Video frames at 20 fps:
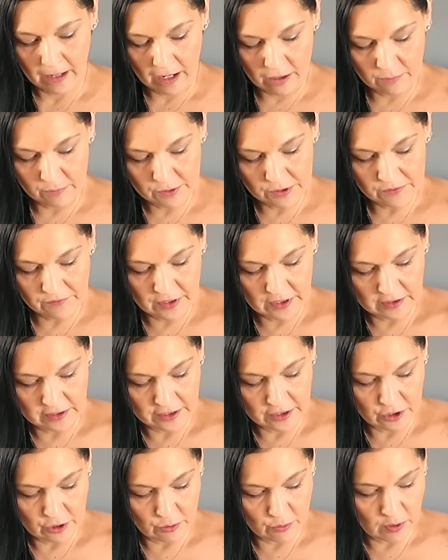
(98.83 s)
I almost feel
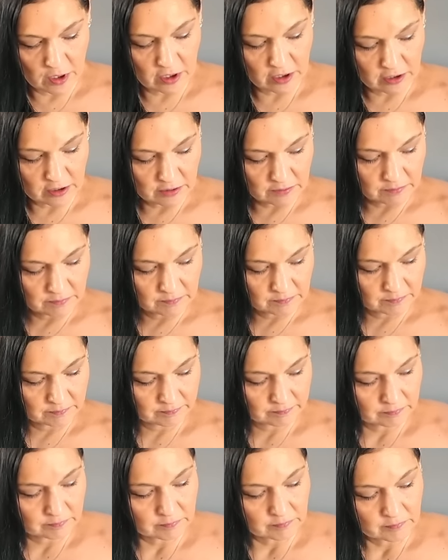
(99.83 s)
like you are
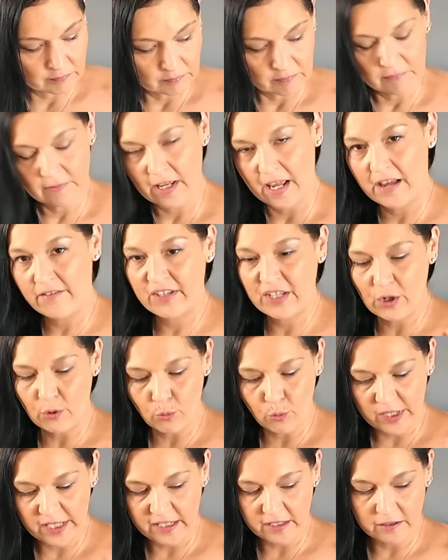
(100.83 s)
having a
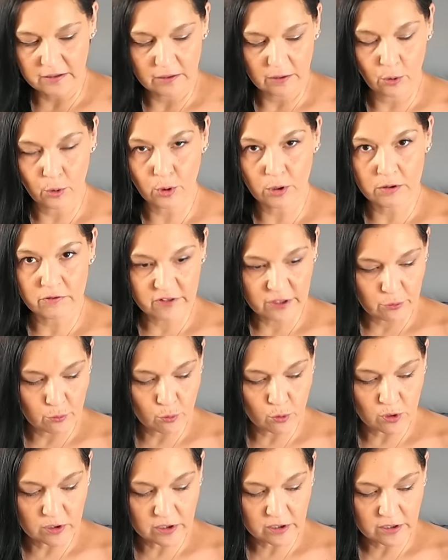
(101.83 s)
win or a
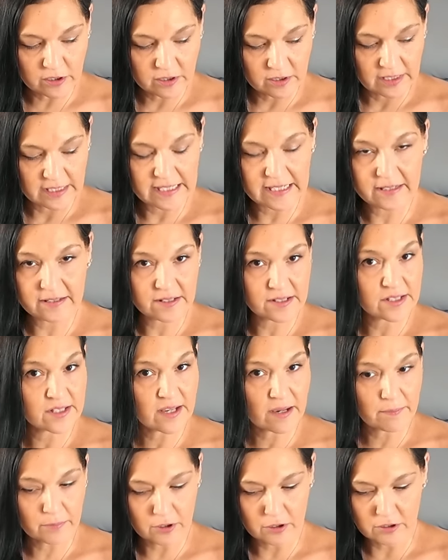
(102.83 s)
reward in
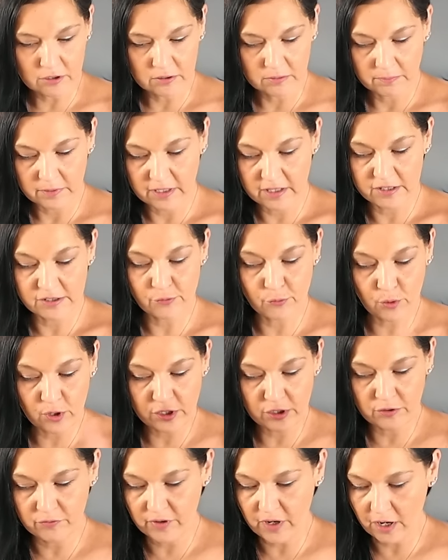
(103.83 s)
December because of
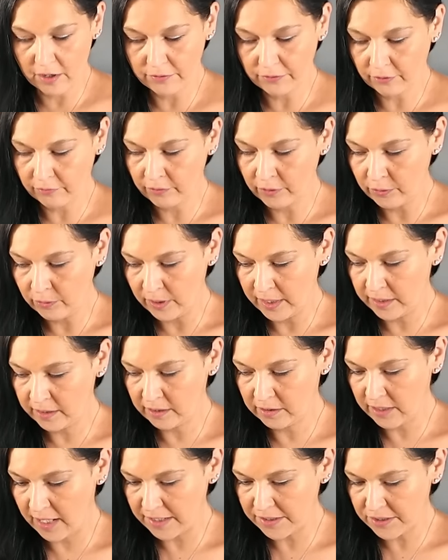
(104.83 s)
what you've gone through in
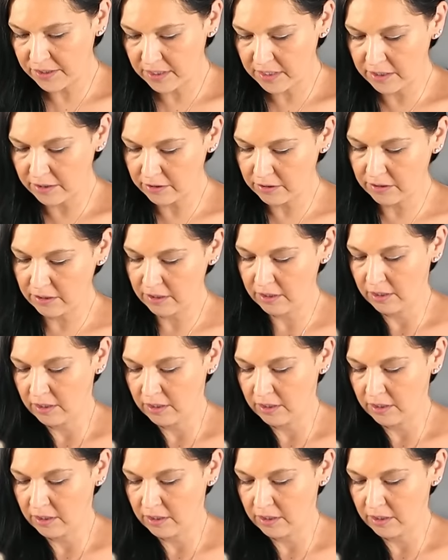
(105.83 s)
the last year.